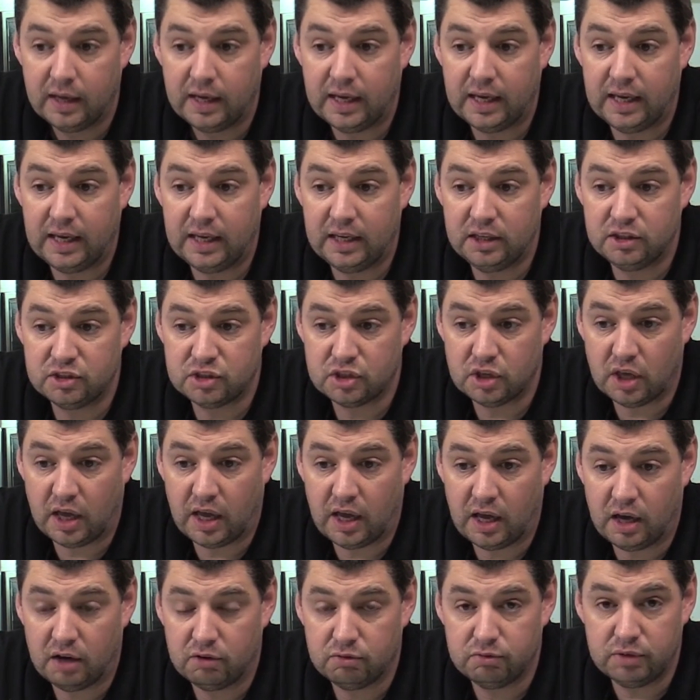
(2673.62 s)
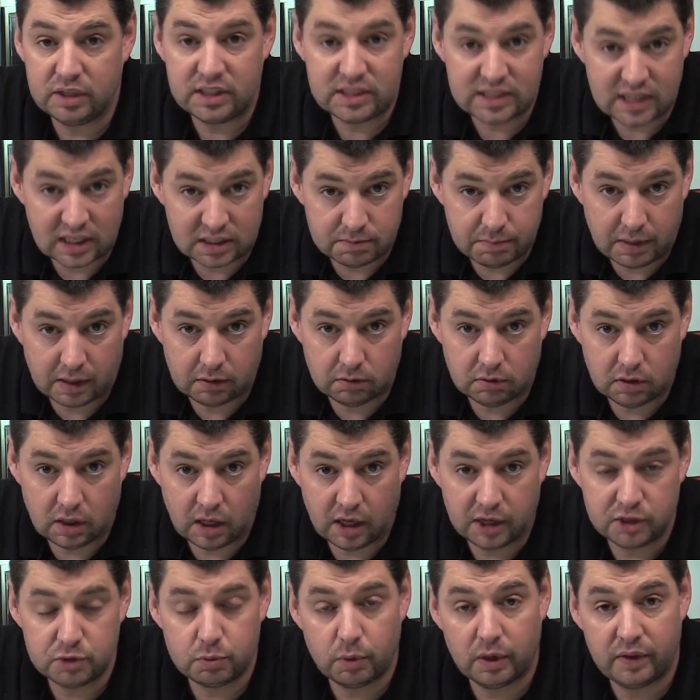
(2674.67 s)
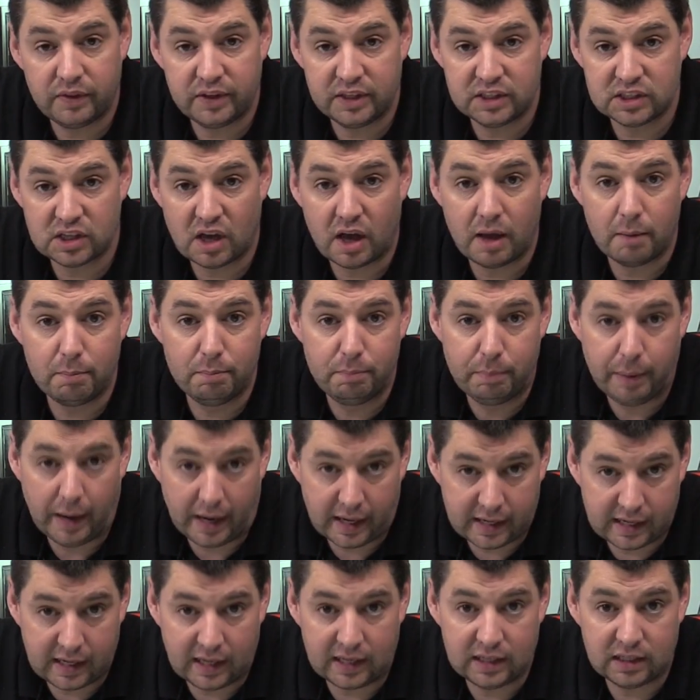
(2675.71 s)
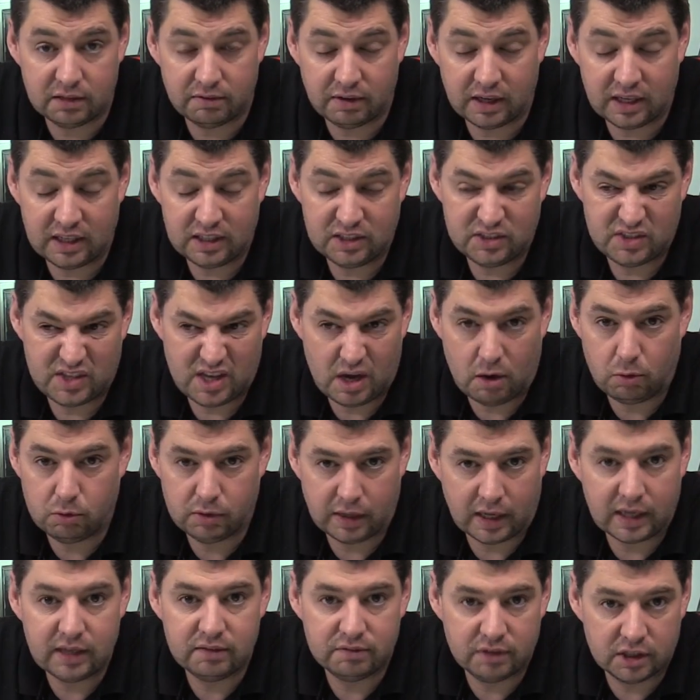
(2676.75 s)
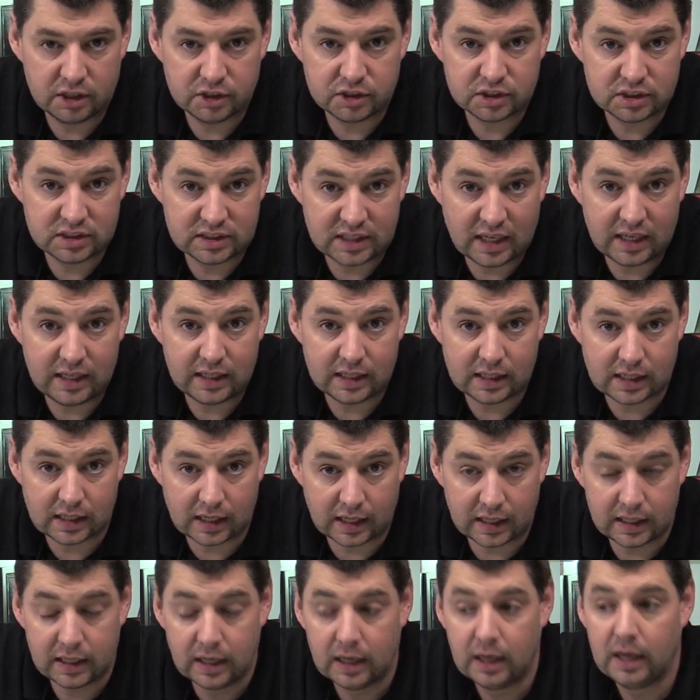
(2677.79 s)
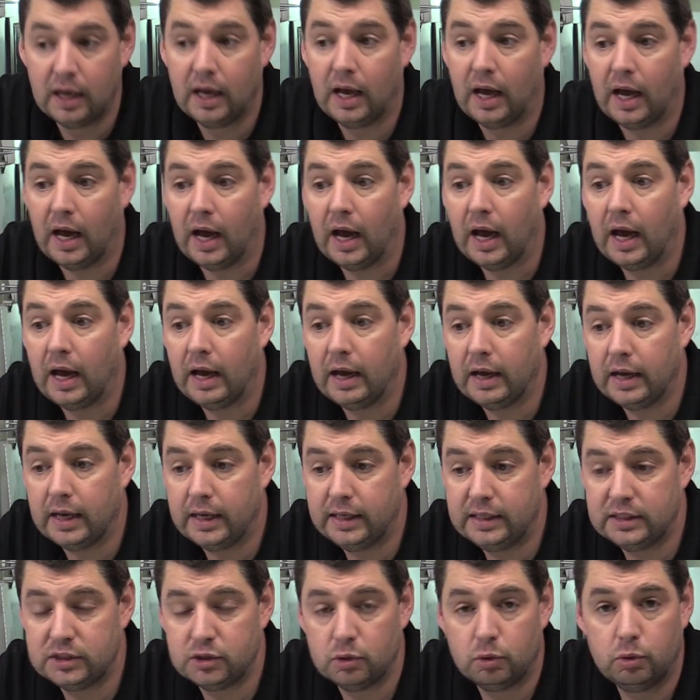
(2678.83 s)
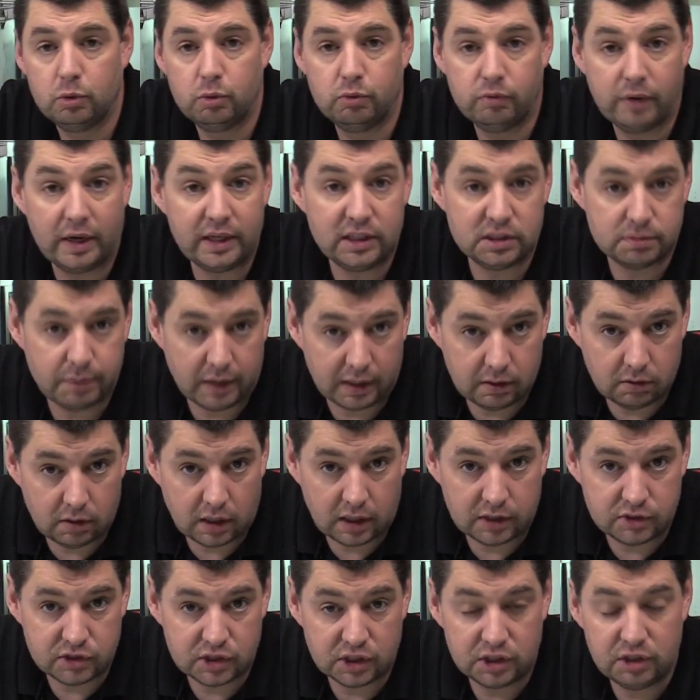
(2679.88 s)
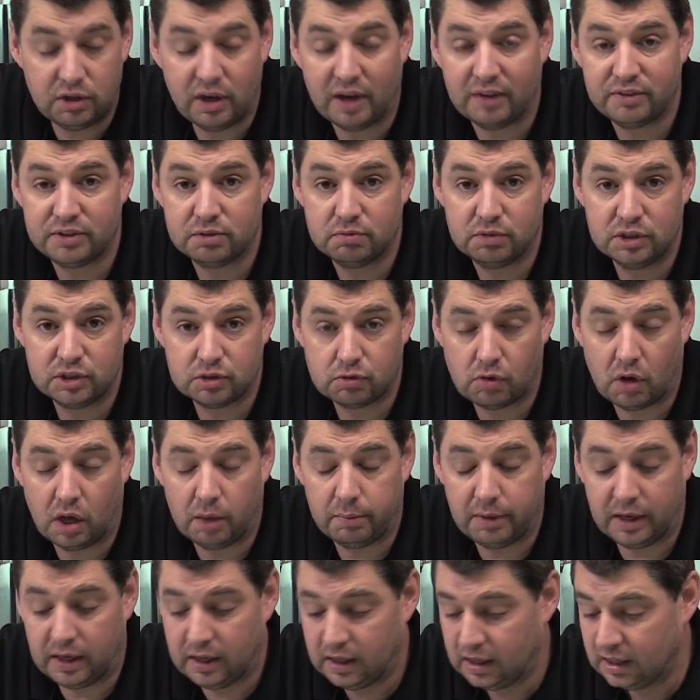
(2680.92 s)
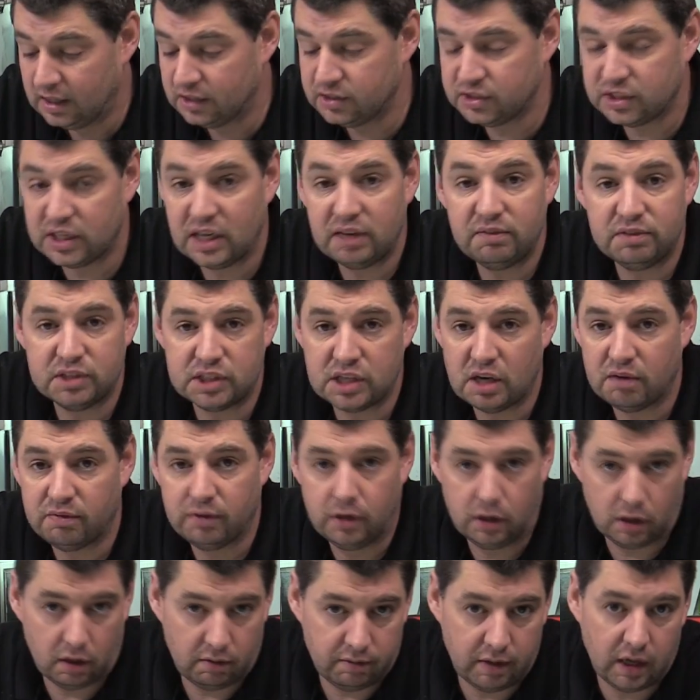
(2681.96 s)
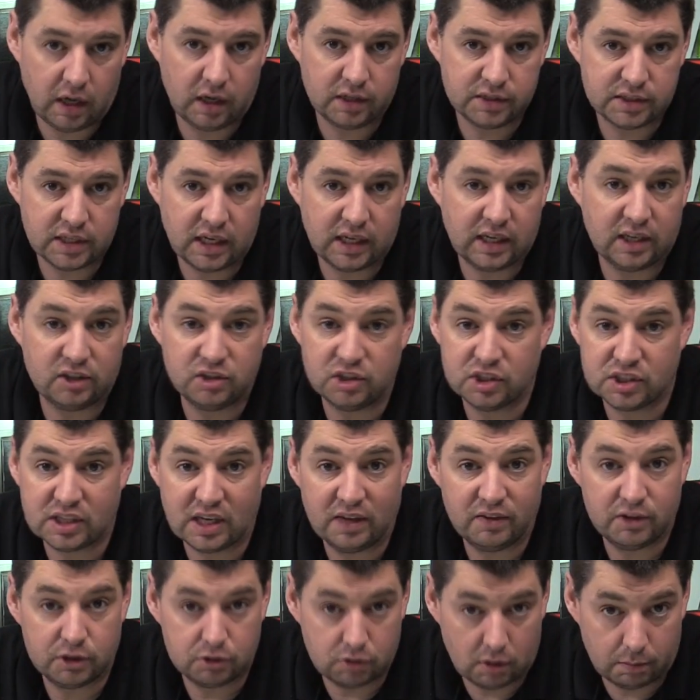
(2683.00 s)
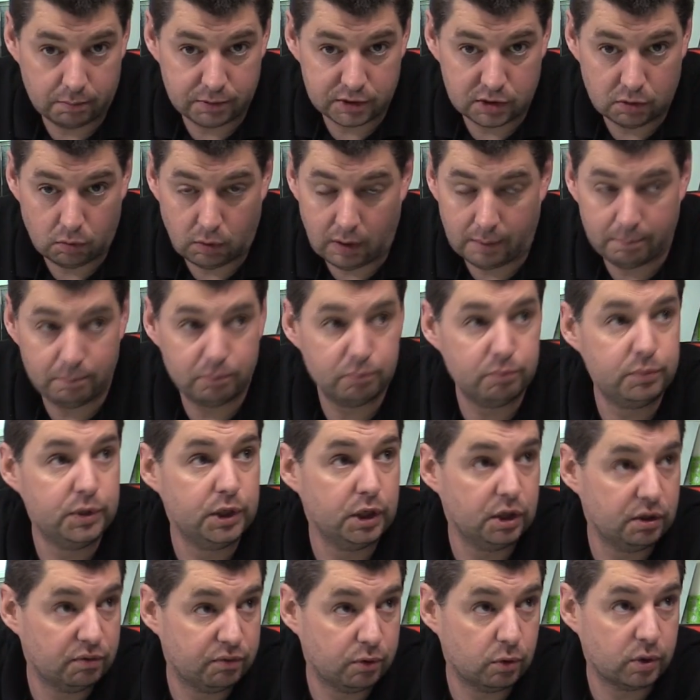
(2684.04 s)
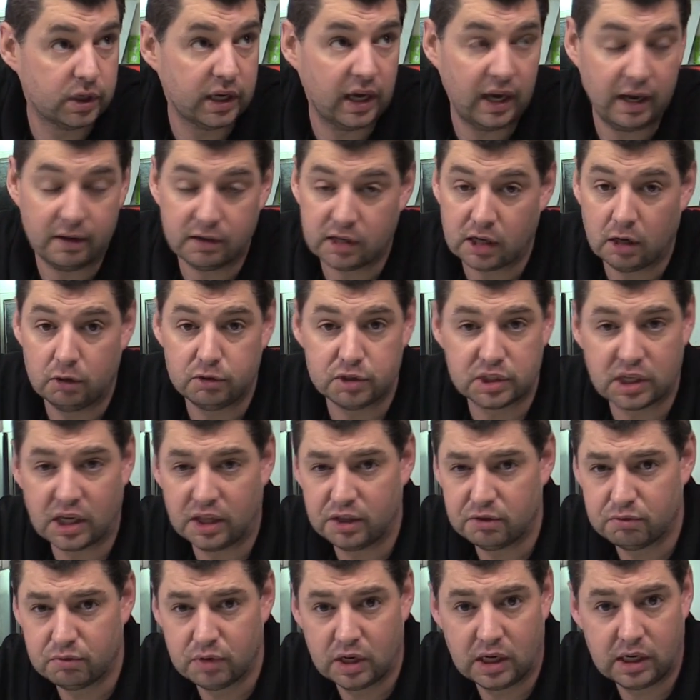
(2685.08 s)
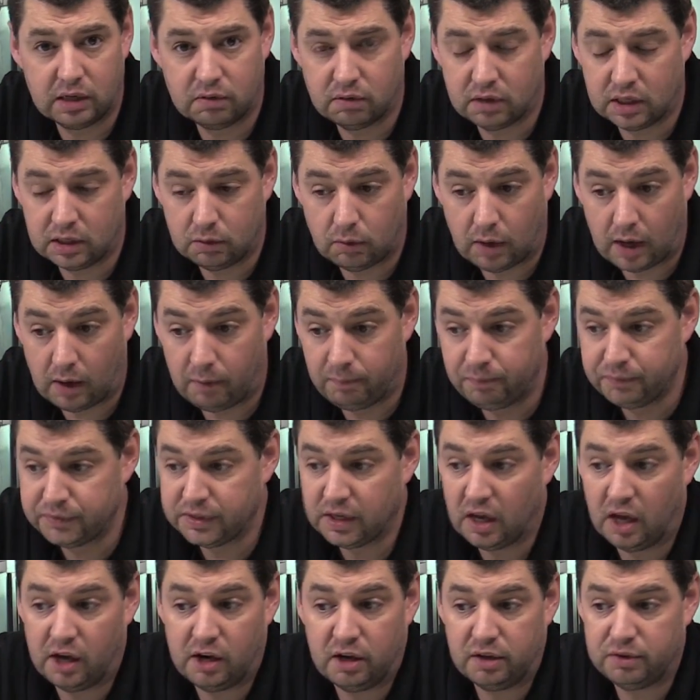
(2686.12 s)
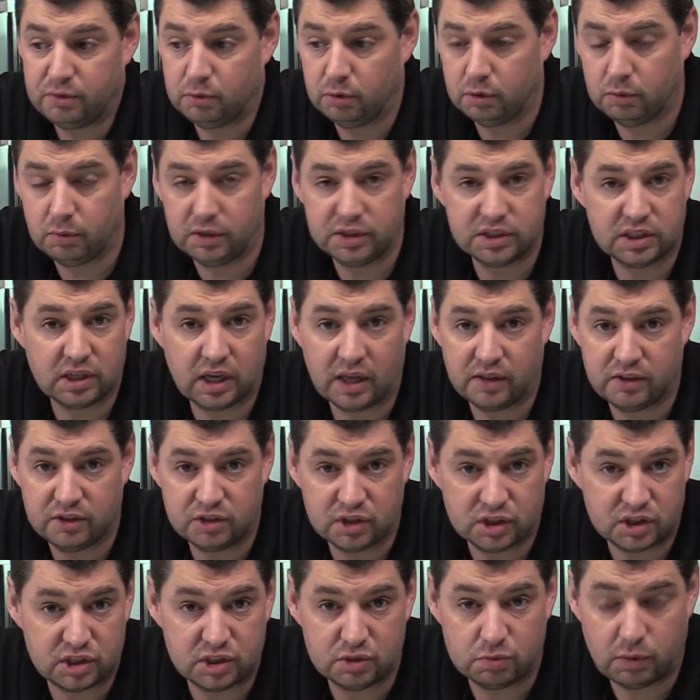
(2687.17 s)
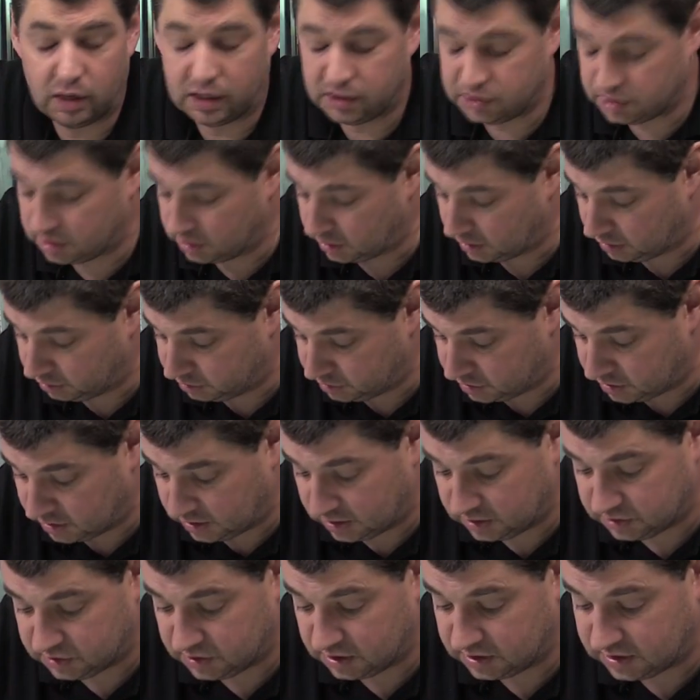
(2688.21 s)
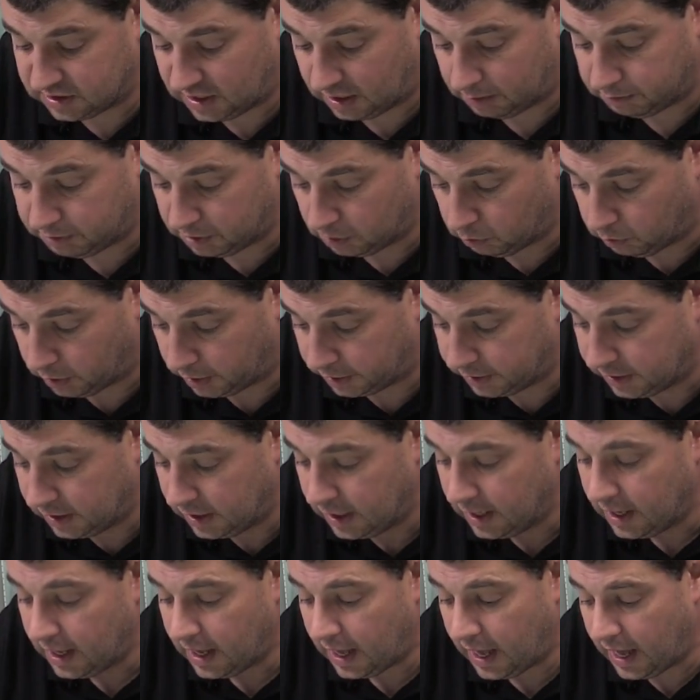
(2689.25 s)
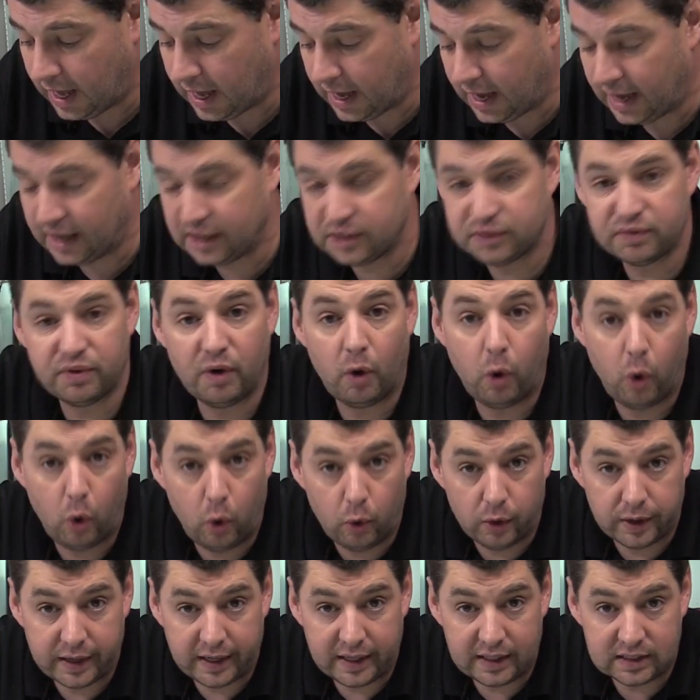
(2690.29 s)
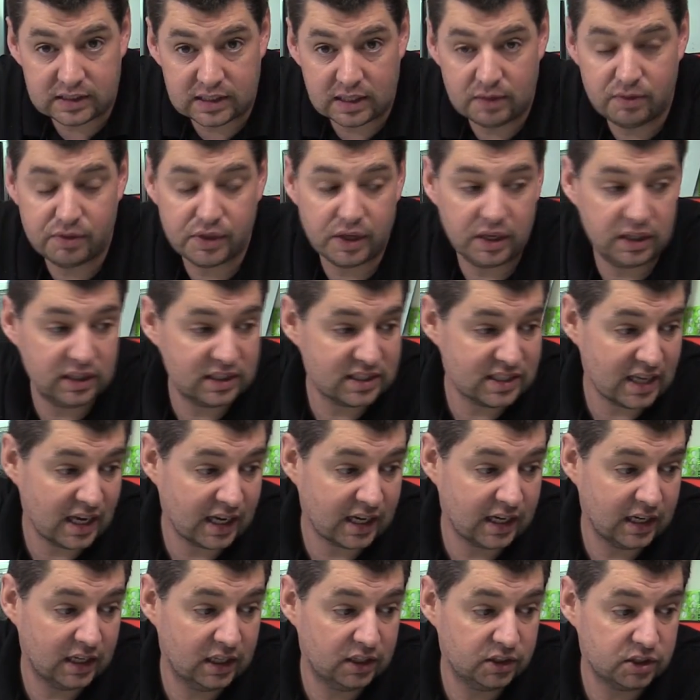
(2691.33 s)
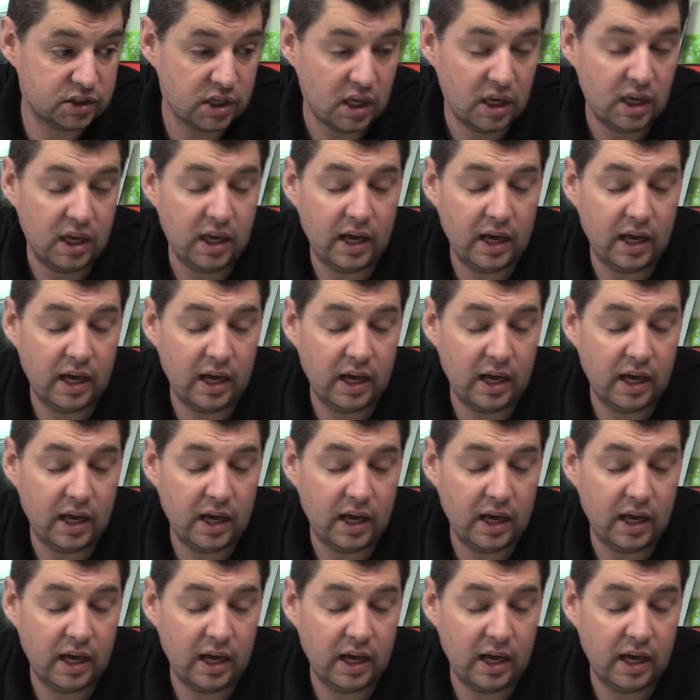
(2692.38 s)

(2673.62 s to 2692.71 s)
is uh, recessed panel lines where the entire back end of it is the old A version technically uh, is all raised panel lines so you have to rescribe it save yourself a lot of heartache and just get the trumpeter one beautiful kit goes together really really well and I thought it went together just as well as the nice as the Tamiya one uh, as for Hornet in 30 seconds